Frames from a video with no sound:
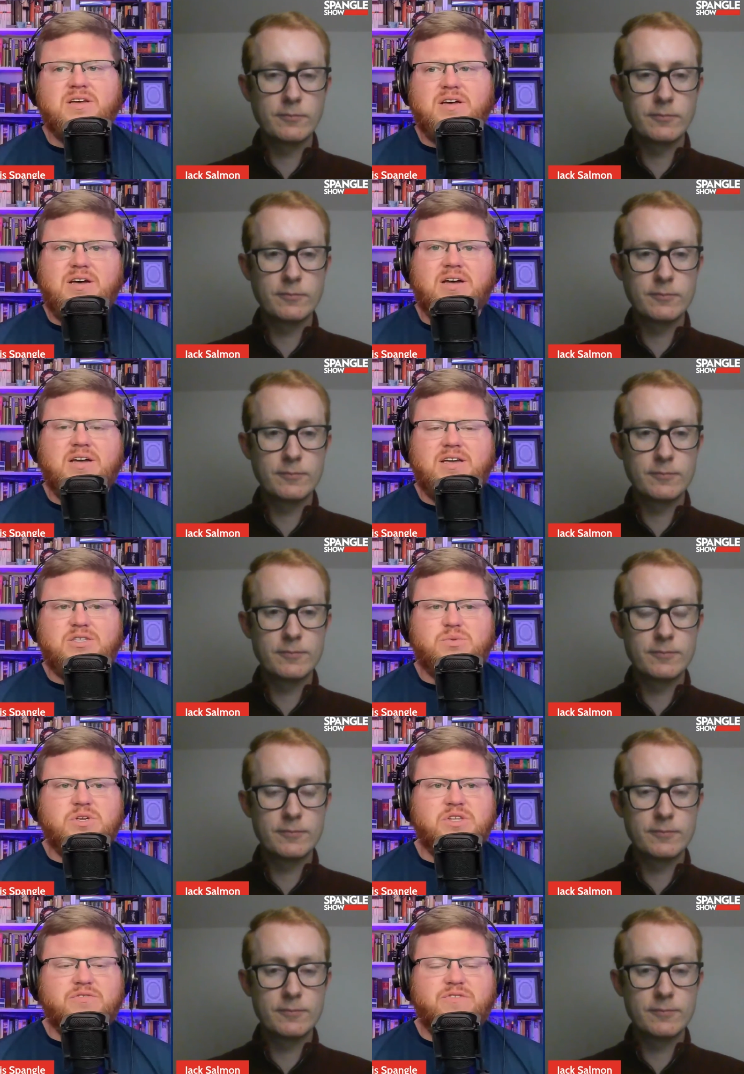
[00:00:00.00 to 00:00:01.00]
Speaker 1: uh, it's
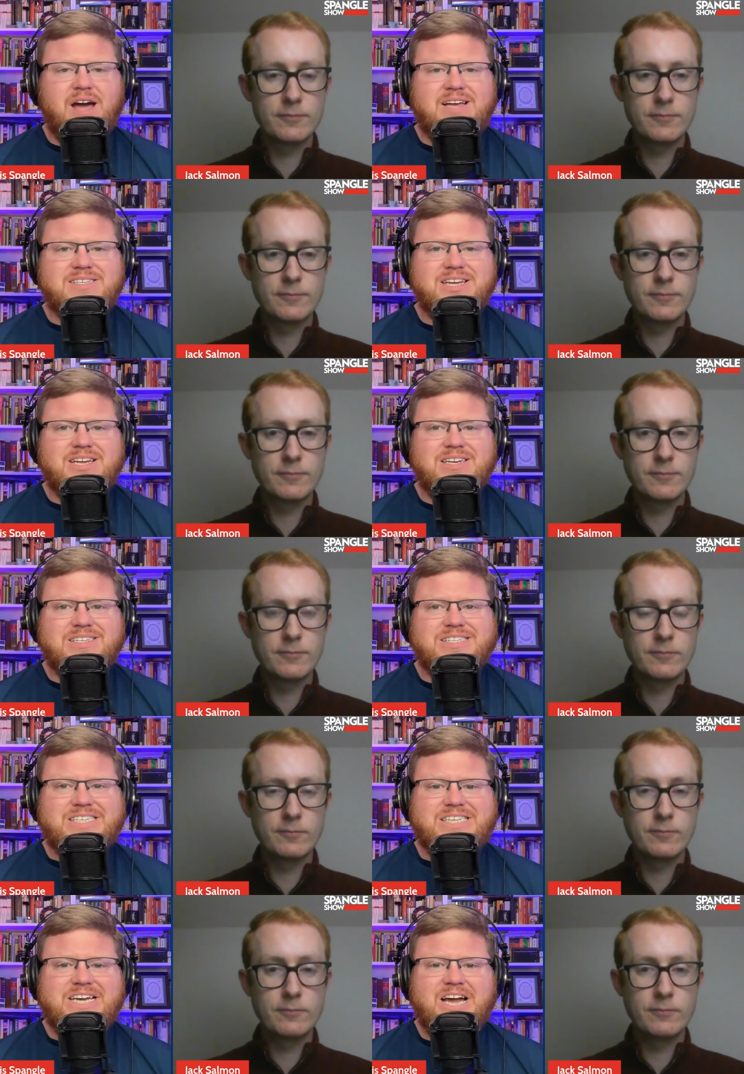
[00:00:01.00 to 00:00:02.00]
really fascinating to
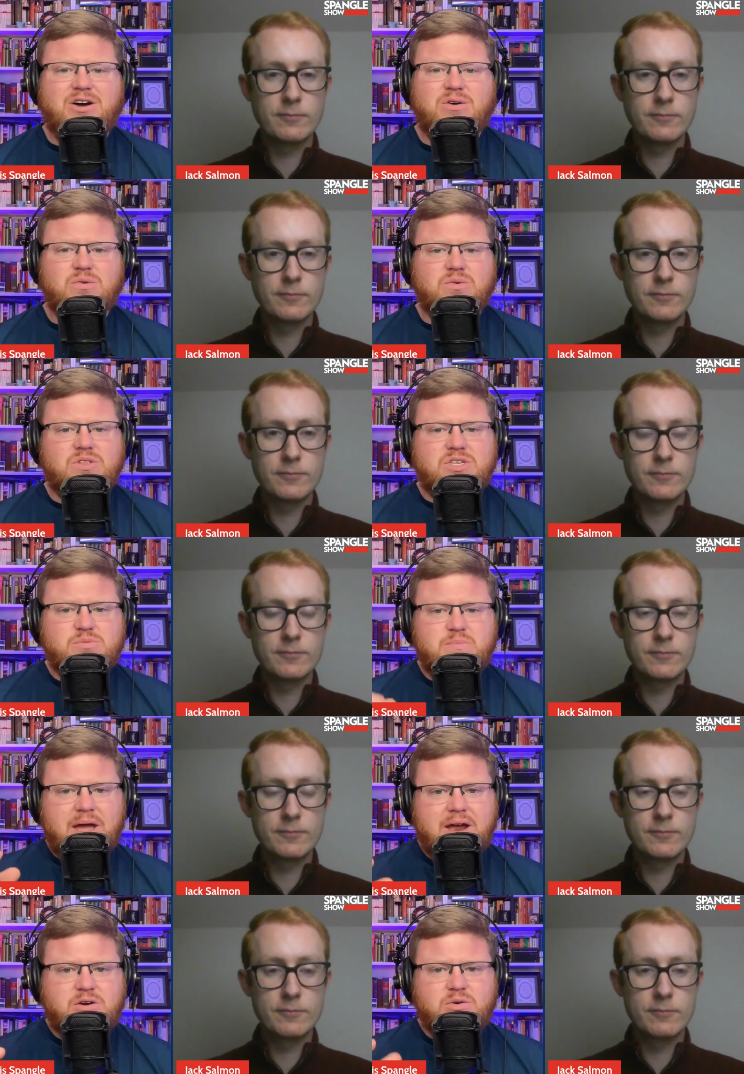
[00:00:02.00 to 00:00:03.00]
see how these
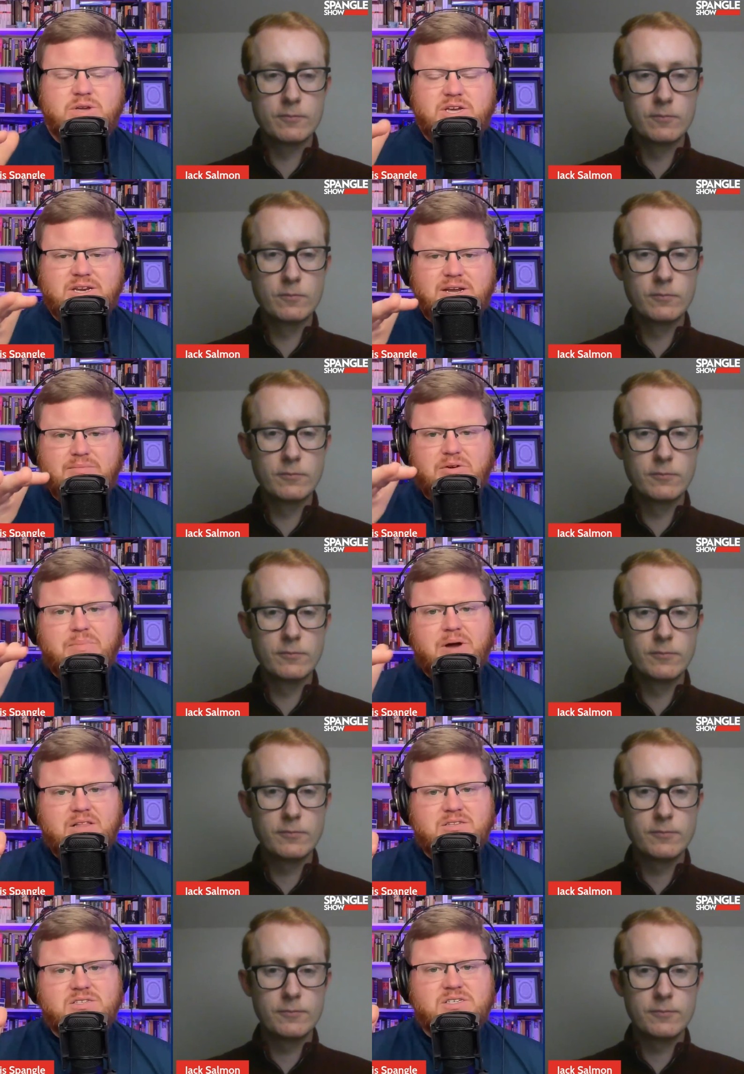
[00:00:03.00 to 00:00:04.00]
macroeconomic
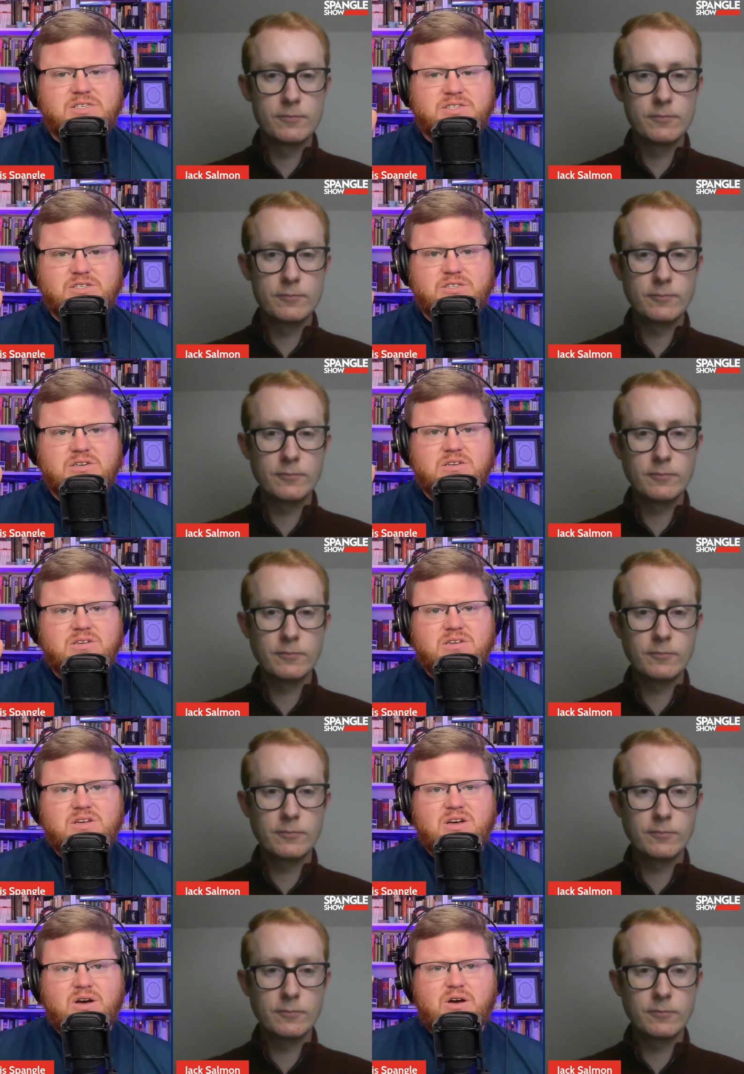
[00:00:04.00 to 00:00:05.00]
policies
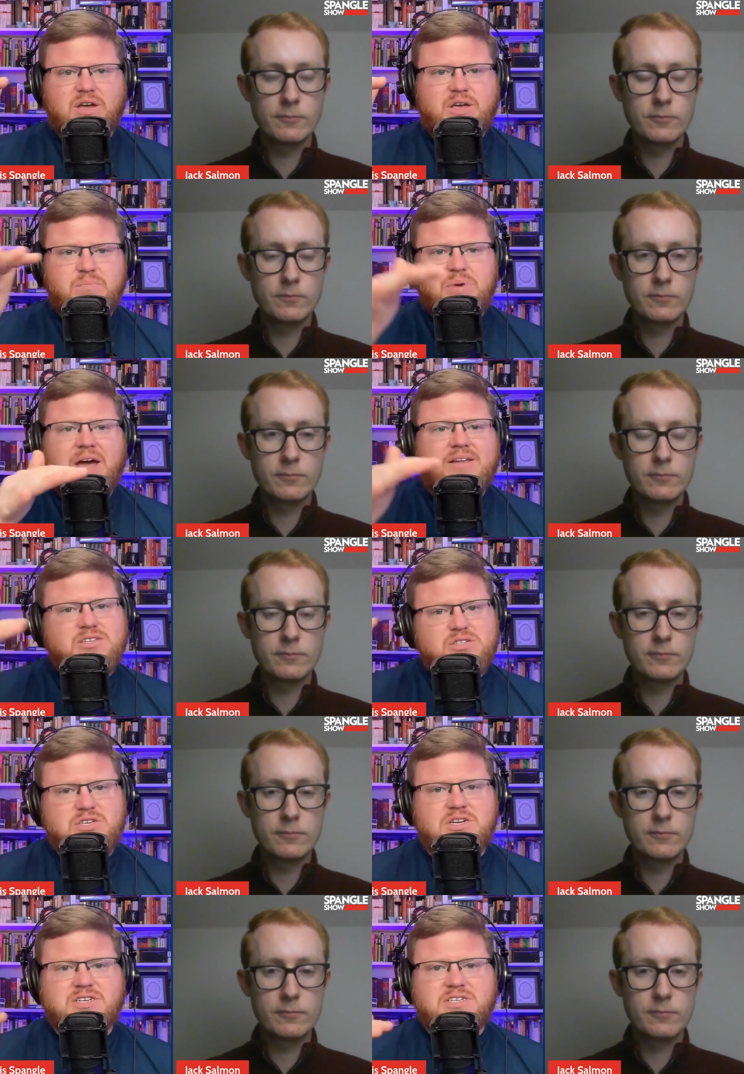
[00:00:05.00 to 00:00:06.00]
impact
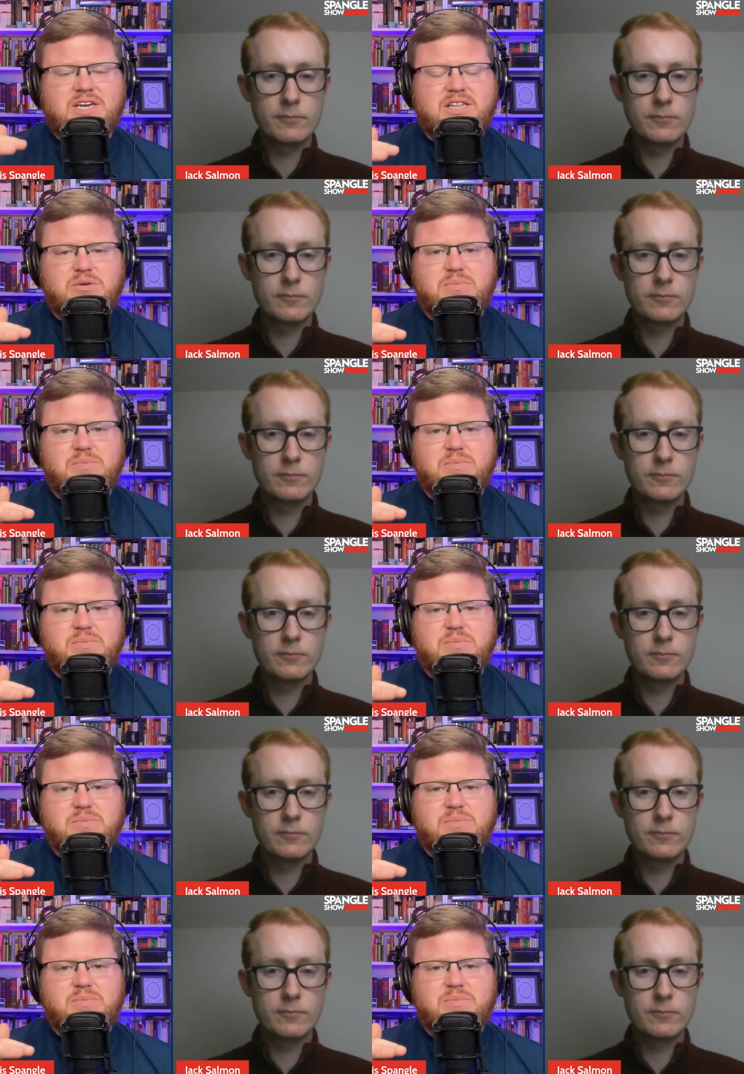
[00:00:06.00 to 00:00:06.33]
us on a daily